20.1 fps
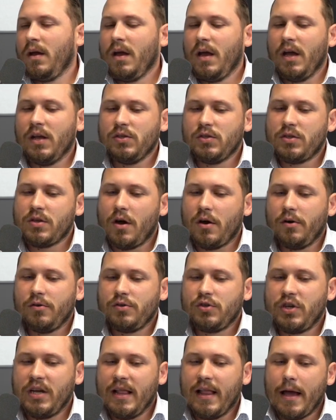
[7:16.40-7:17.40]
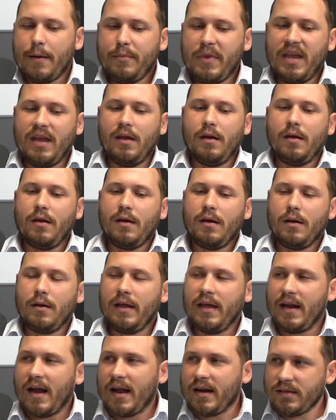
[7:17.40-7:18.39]
And so she let me
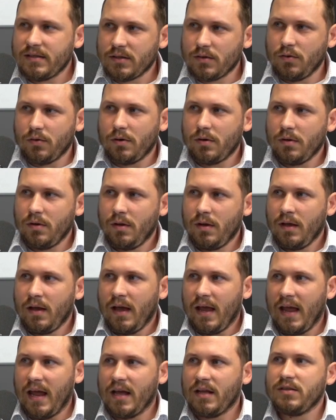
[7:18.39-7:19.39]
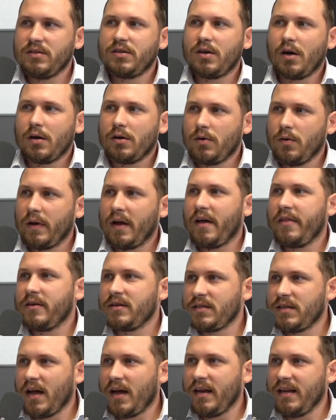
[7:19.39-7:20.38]
get out of school and start doing other
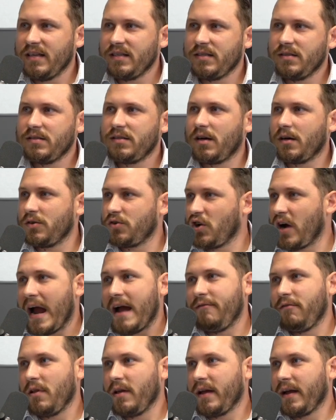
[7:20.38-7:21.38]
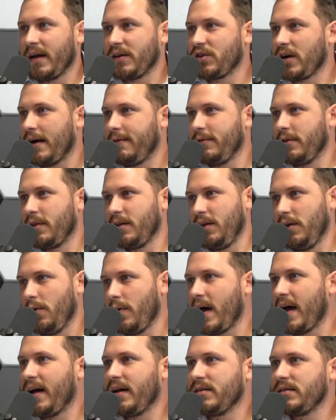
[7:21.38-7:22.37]
studies and start traveling. I traveled the
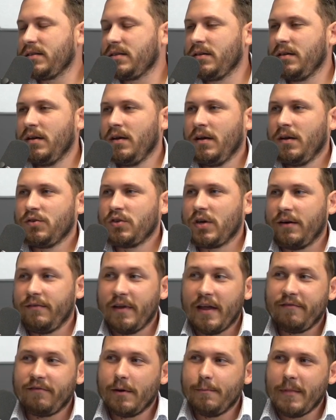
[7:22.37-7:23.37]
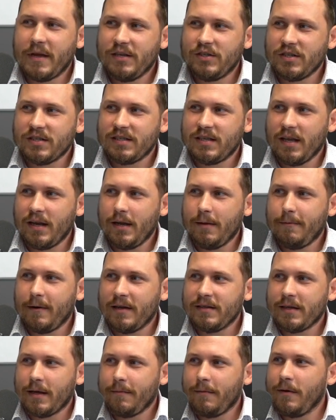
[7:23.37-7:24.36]
U.S., traveled to every major city by
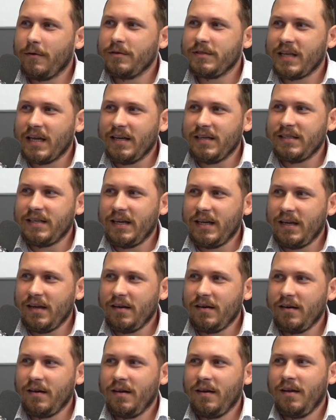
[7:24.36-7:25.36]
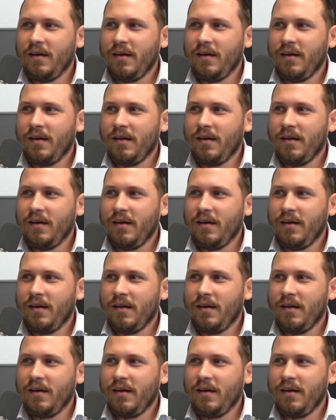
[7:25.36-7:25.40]
the time I was 18,